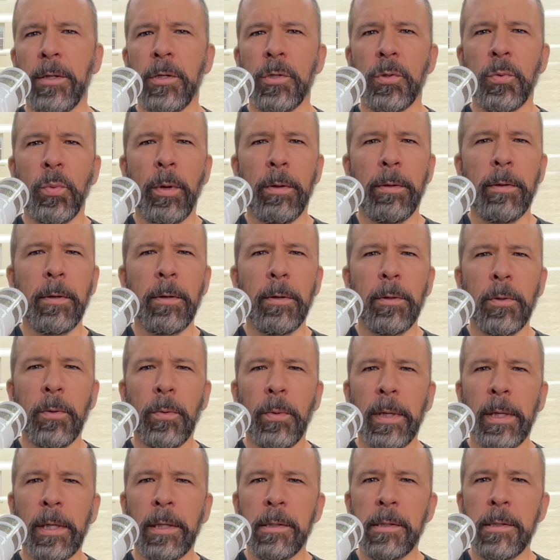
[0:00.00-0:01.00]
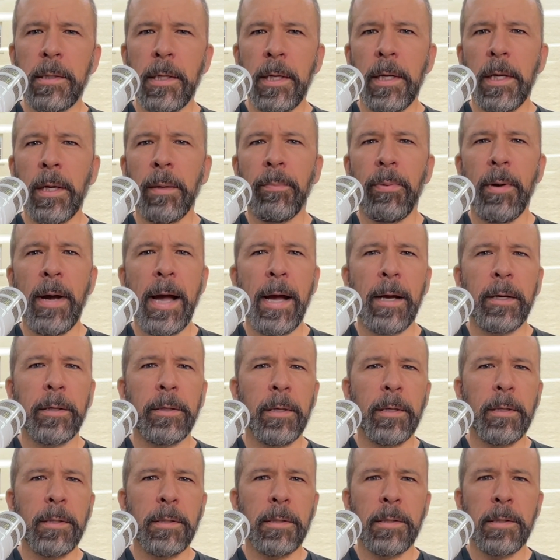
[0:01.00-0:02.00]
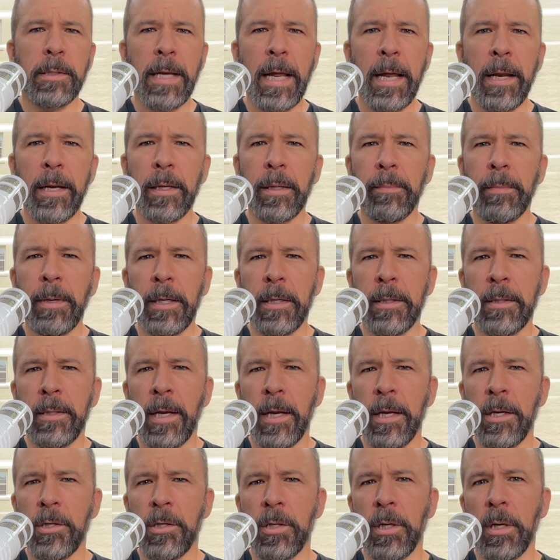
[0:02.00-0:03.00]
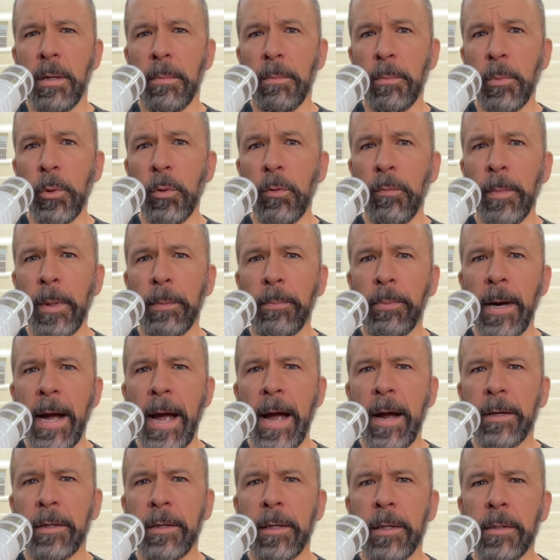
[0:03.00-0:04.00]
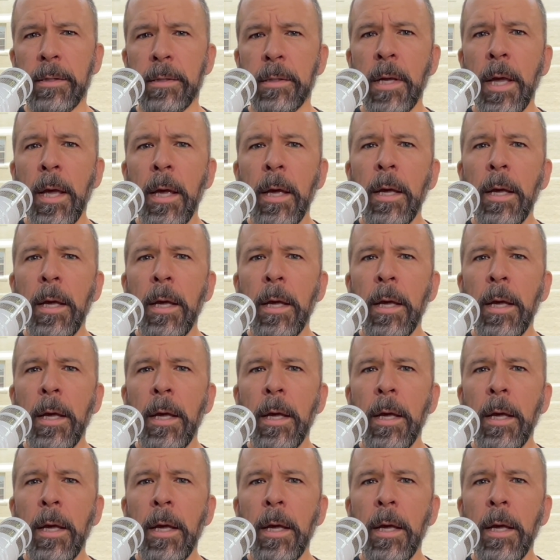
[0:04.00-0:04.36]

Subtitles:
whether you're doing a sitting practice, standing meditation, a movement practice,